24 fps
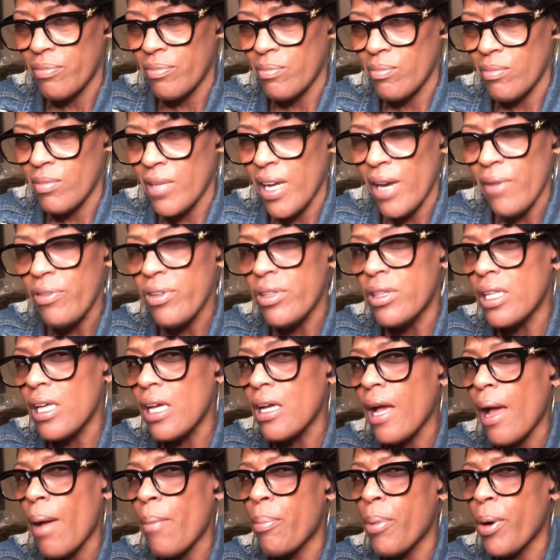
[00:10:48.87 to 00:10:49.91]
Everything
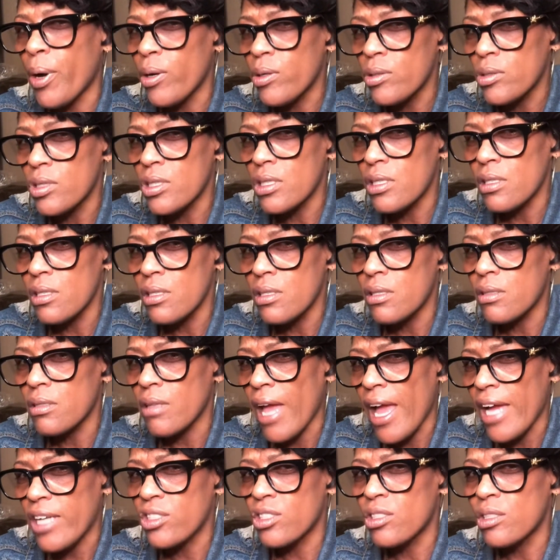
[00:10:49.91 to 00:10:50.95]
I purchased
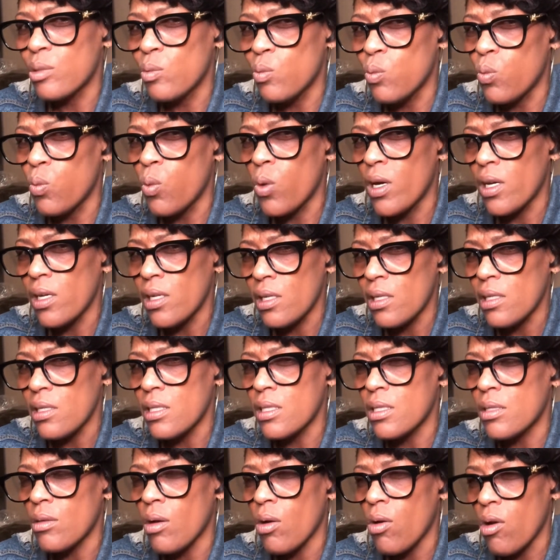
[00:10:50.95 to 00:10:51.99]
actually
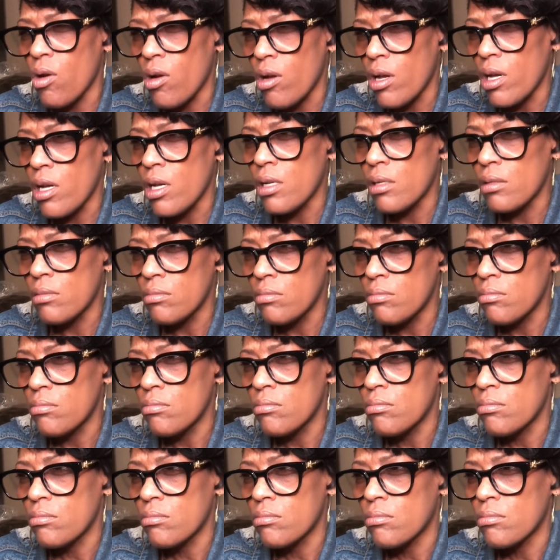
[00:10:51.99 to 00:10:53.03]
was on
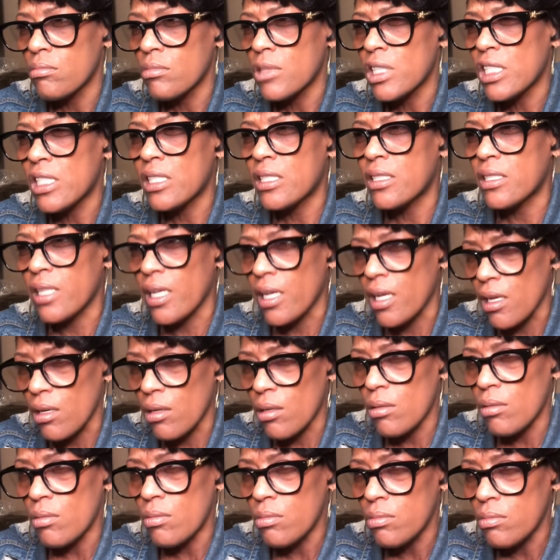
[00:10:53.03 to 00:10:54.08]

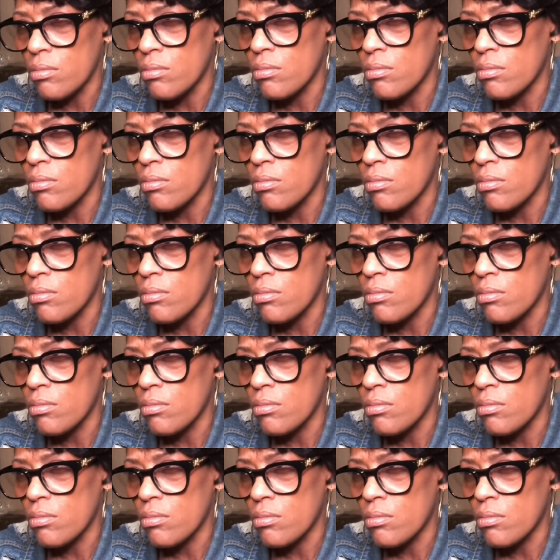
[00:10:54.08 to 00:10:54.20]
sale,